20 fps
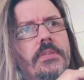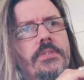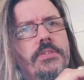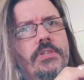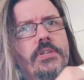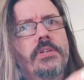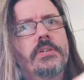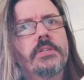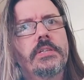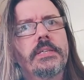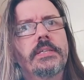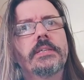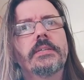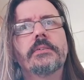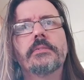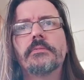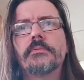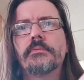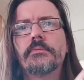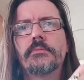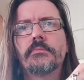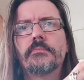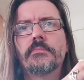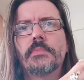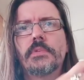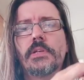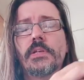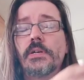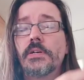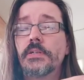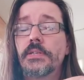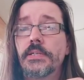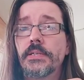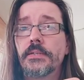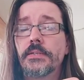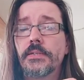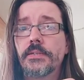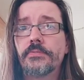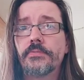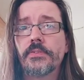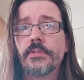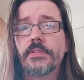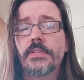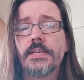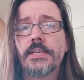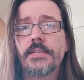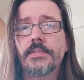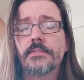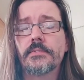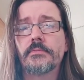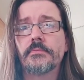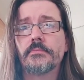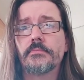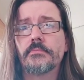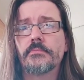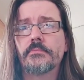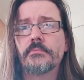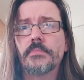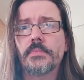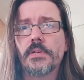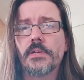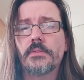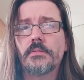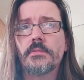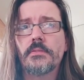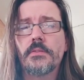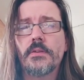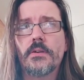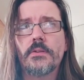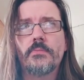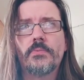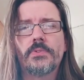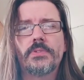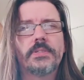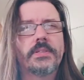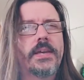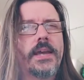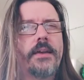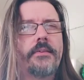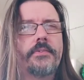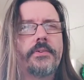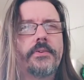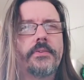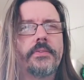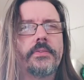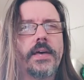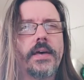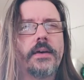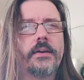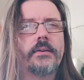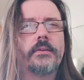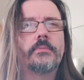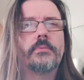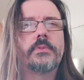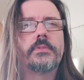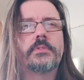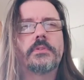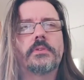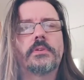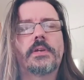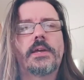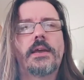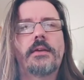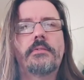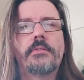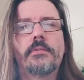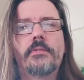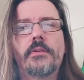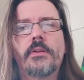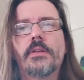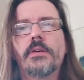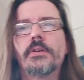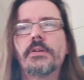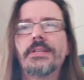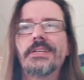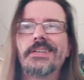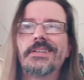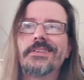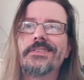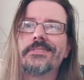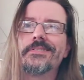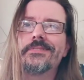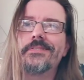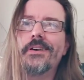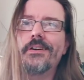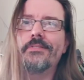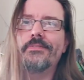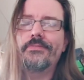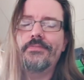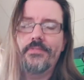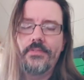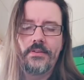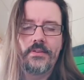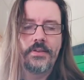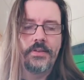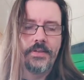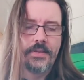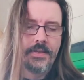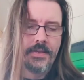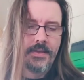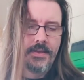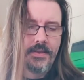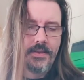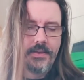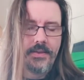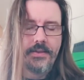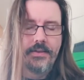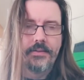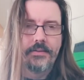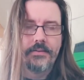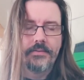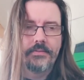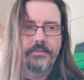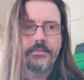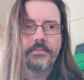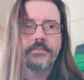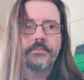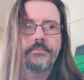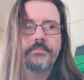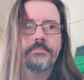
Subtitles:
journey learning different things, and I want to carry on that. I want to carry on learning stuff and